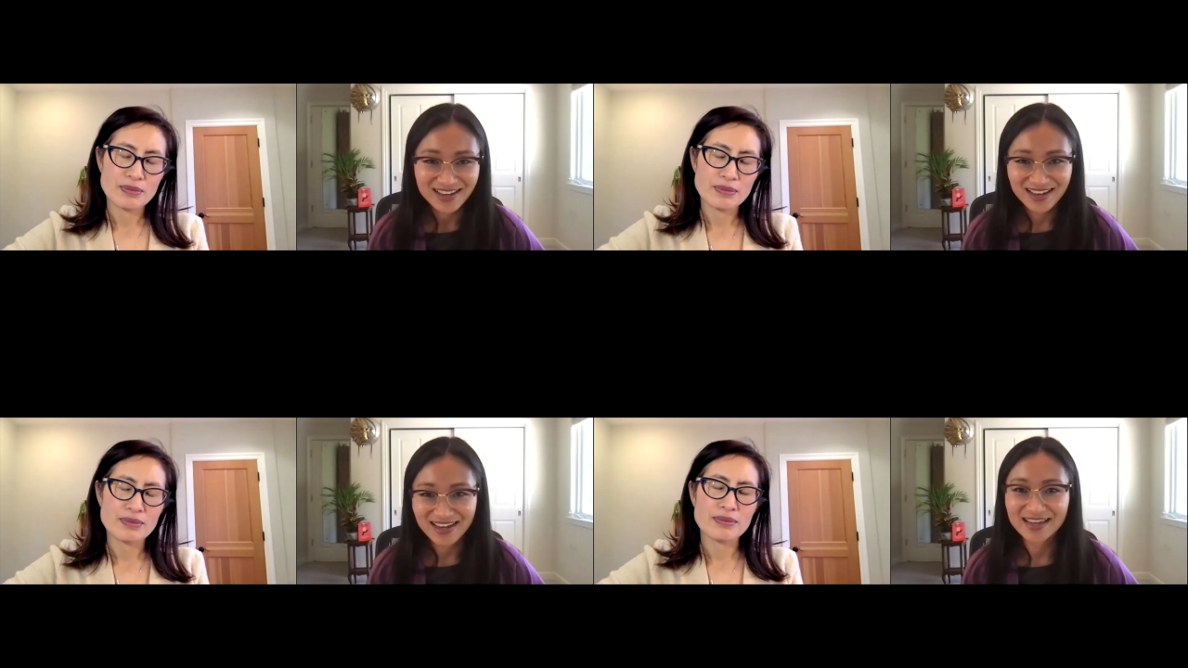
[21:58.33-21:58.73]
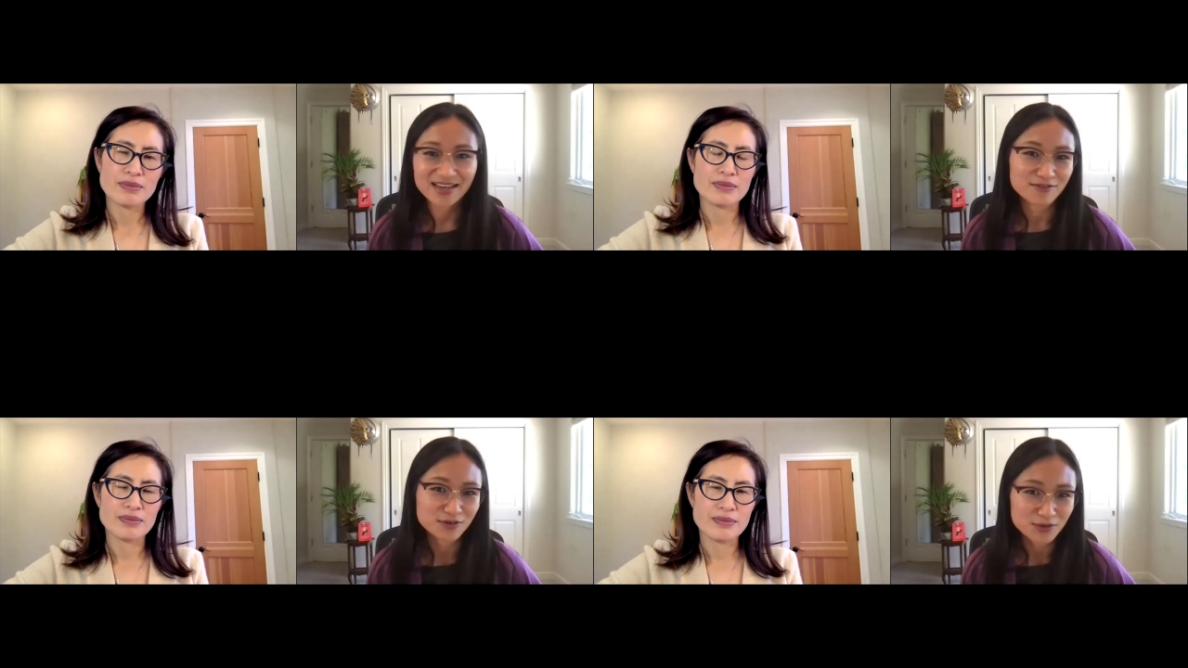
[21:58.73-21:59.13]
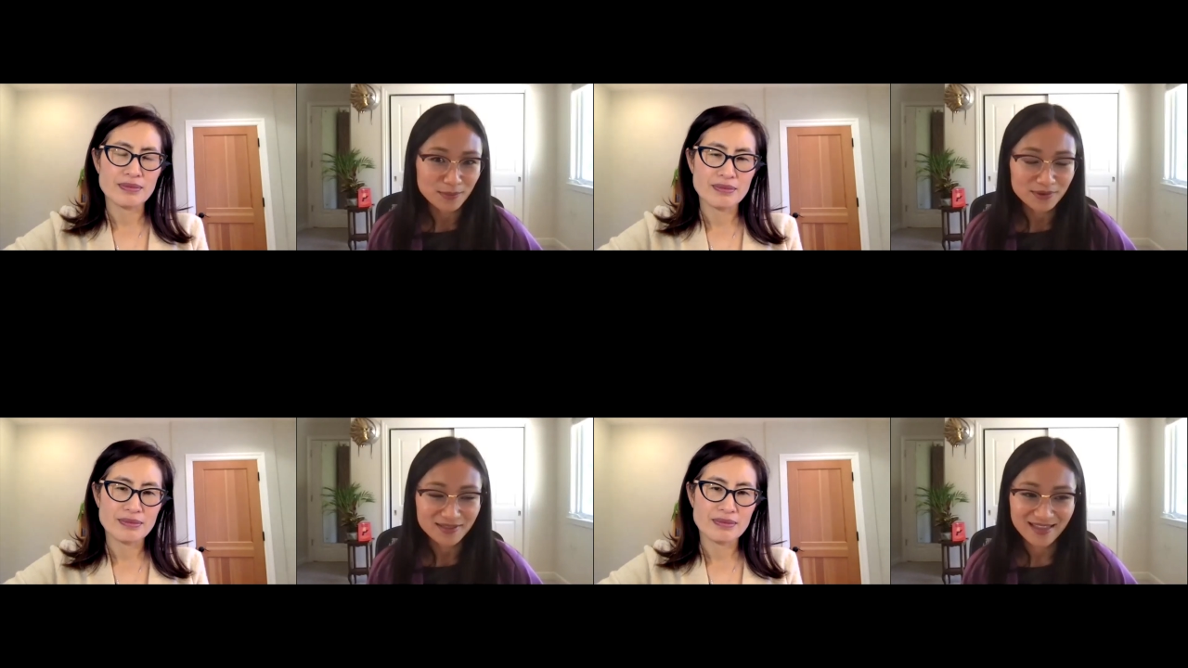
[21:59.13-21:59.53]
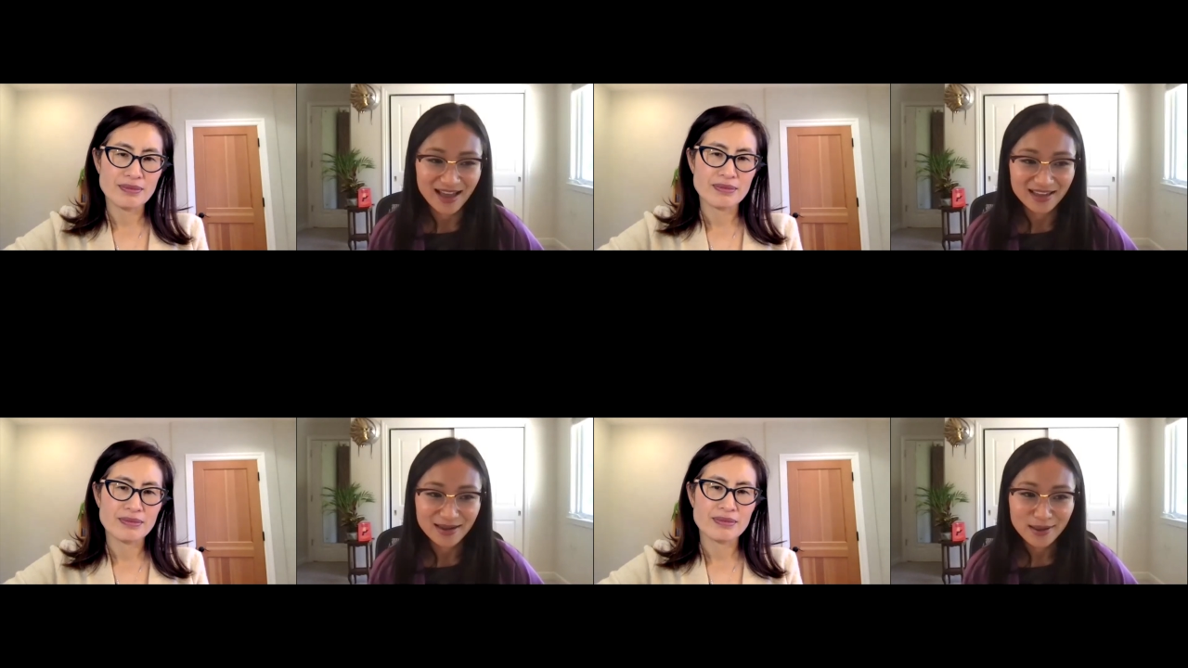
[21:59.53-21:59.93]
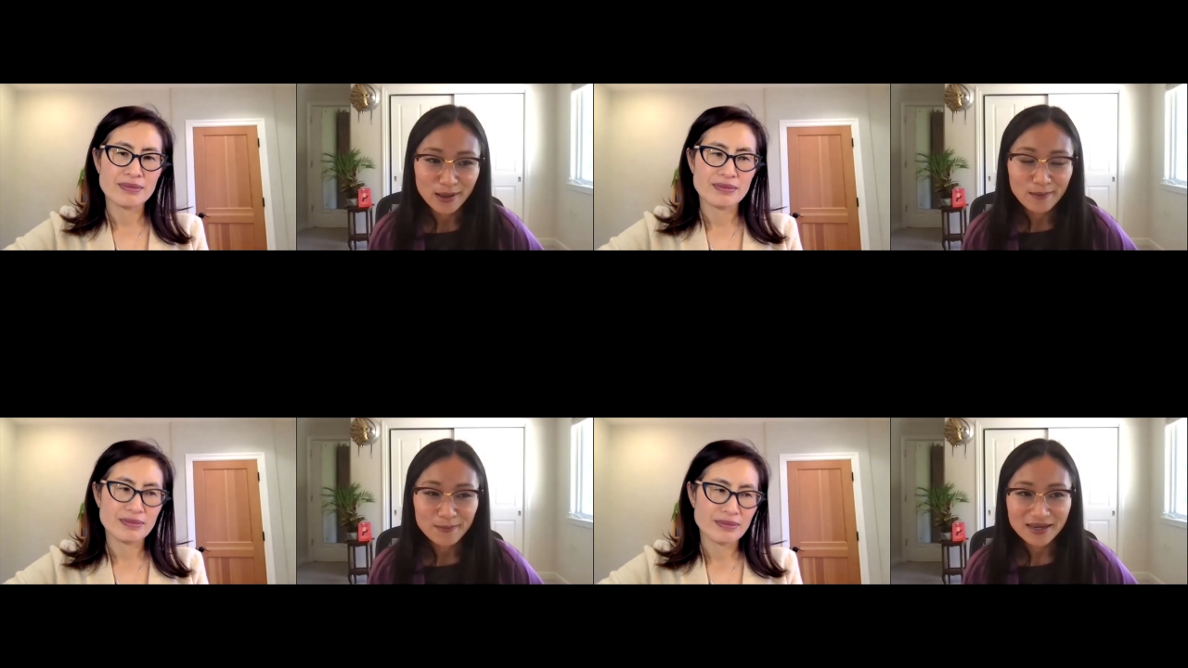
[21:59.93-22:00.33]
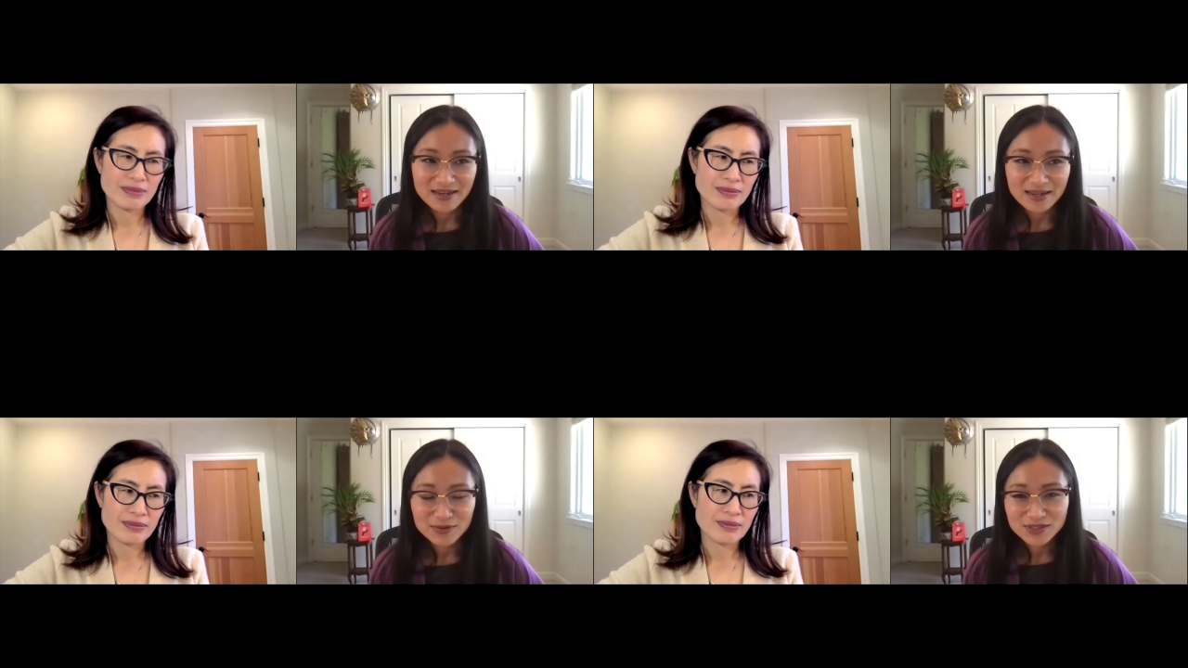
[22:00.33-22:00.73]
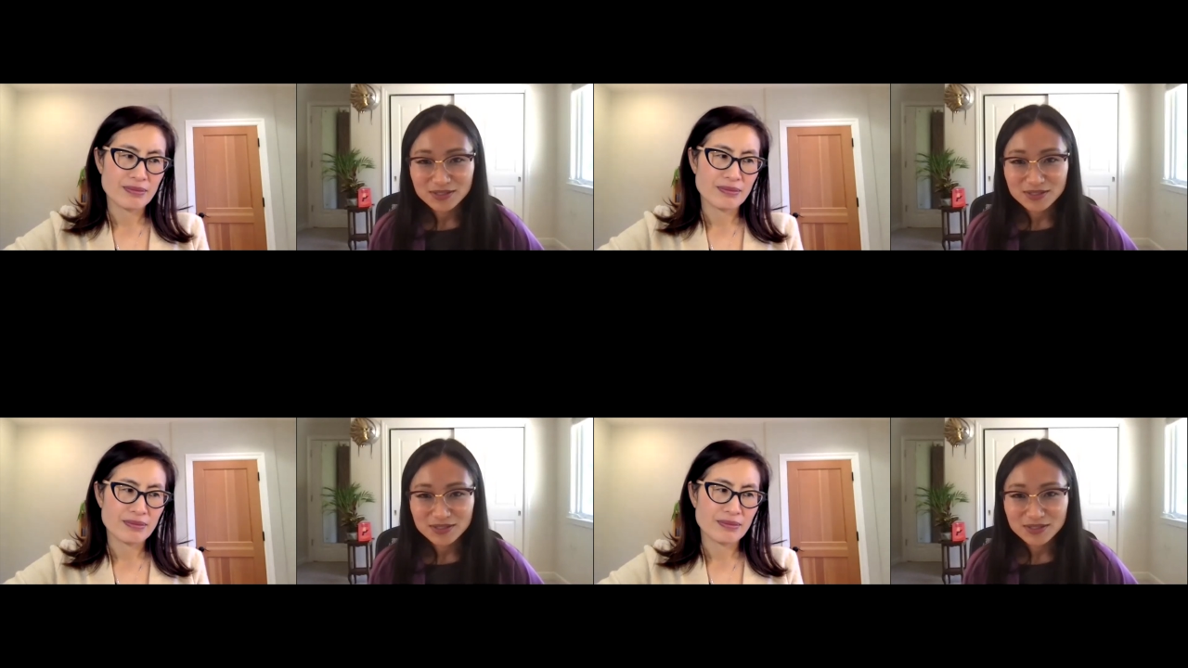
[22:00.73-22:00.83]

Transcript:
Speaker 1: And I kind of grew up with that. But it was